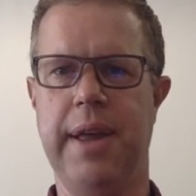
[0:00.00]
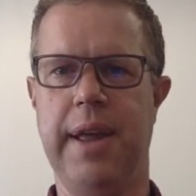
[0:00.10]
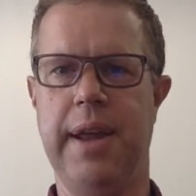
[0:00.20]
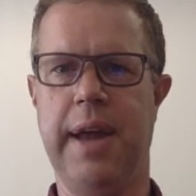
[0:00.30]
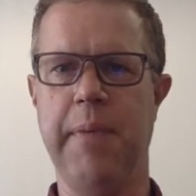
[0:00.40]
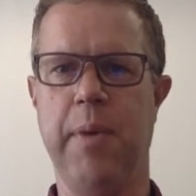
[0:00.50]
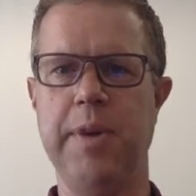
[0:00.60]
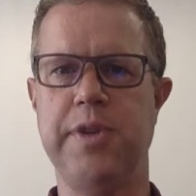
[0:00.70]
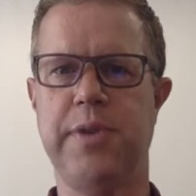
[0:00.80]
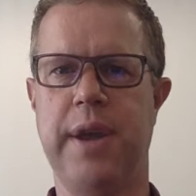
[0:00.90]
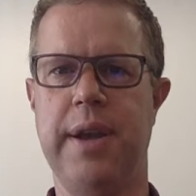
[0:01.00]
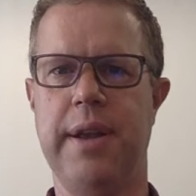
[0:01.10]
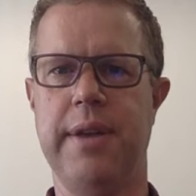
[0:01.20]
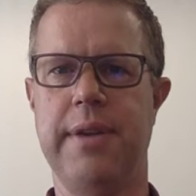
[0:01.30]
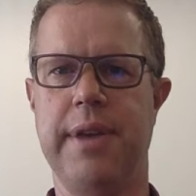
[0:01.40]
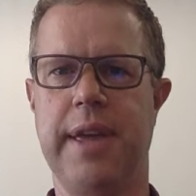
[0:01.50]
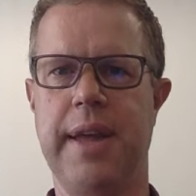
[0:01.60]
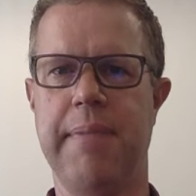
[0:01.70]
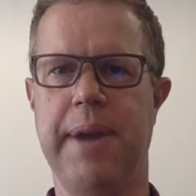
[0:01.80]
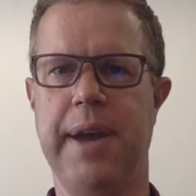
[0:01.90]
And I'm always trying to
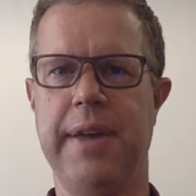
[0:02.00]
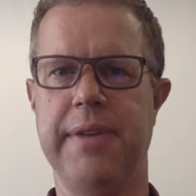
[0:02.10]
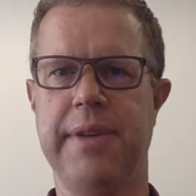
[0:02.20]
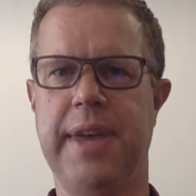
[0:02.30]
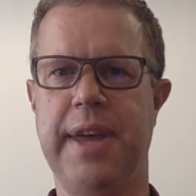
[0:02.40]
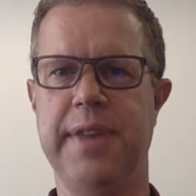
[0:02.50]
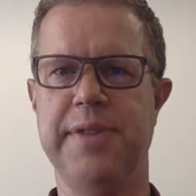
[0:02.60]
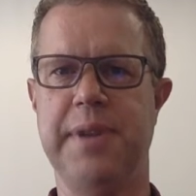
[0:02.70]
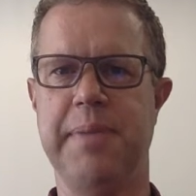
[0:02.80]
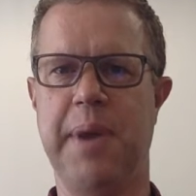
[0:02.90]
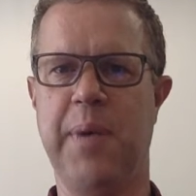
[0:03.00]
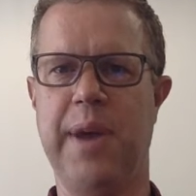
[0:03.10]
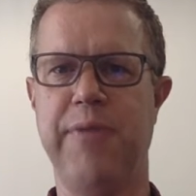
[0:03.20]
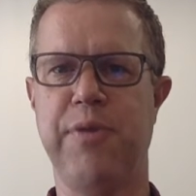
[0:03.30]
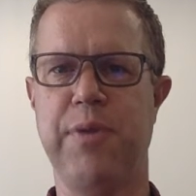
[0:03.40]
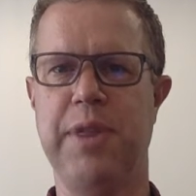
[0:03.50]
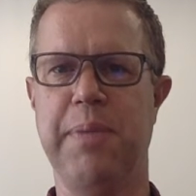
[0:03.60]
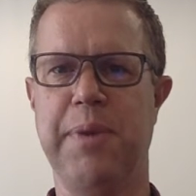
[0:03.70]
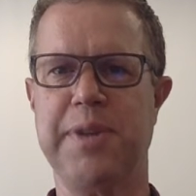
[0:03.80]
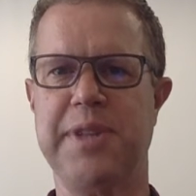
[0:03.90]
get my kids and my wife to read the
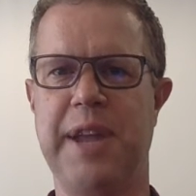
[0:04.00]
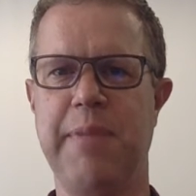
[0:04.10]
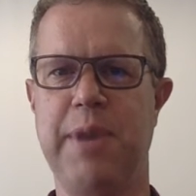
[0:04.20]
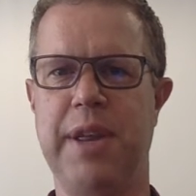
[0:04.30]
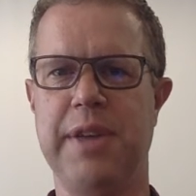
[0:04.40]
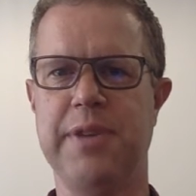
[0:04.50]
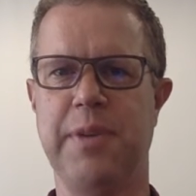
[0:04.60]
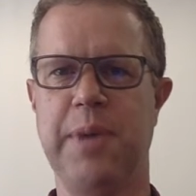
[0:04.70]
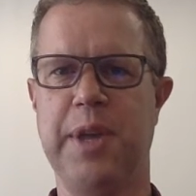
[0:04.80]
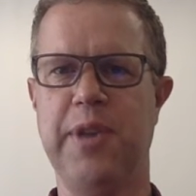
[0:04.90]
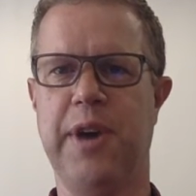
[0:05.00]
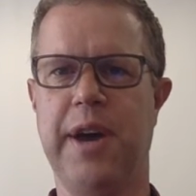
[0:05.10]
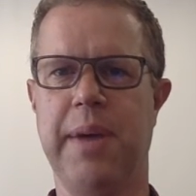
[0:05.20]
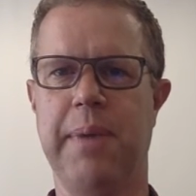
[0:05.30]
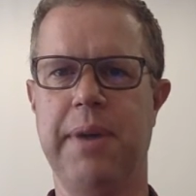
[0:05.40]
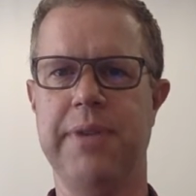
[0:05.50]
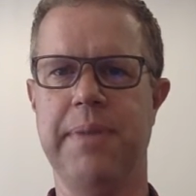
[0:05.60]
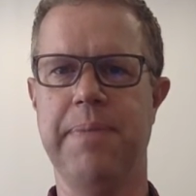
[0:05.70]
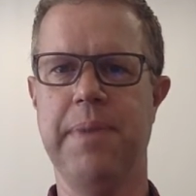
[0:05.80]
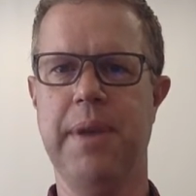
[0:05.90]
books that I'm reading so that we can talk about them.